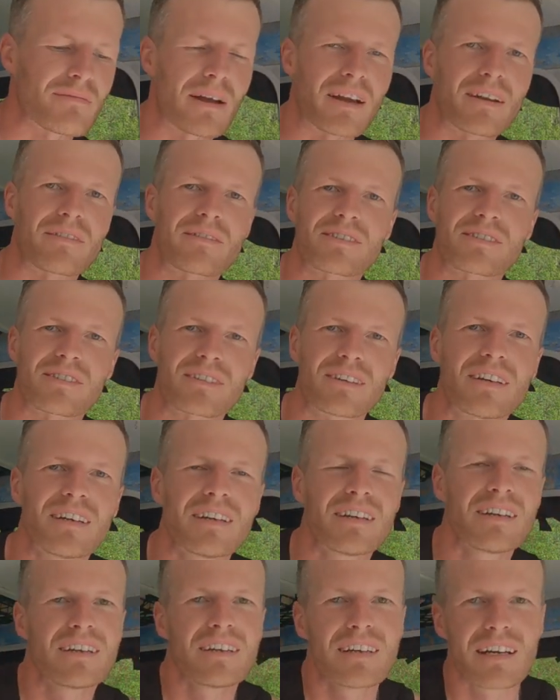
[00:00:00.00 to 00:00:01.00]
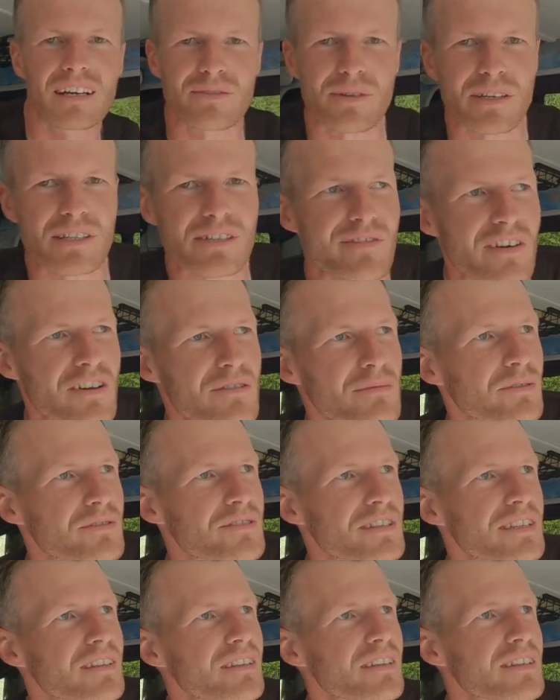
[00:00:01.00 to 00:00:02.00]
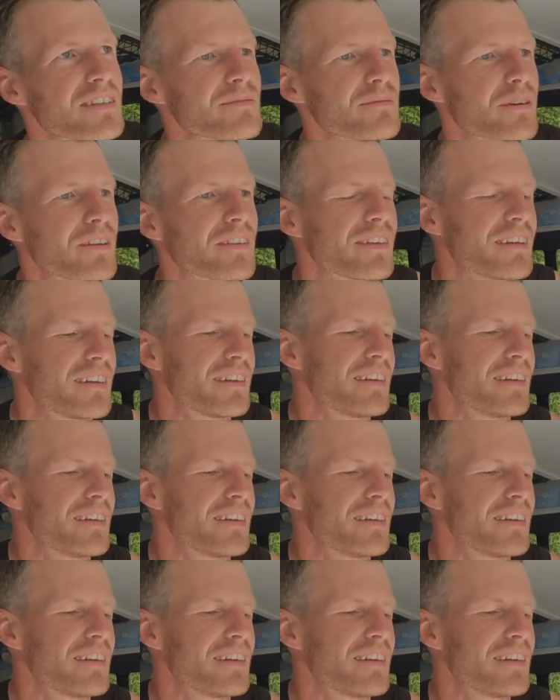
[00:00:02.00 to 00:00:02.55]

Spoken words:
matter. It's a transferable skill, this one.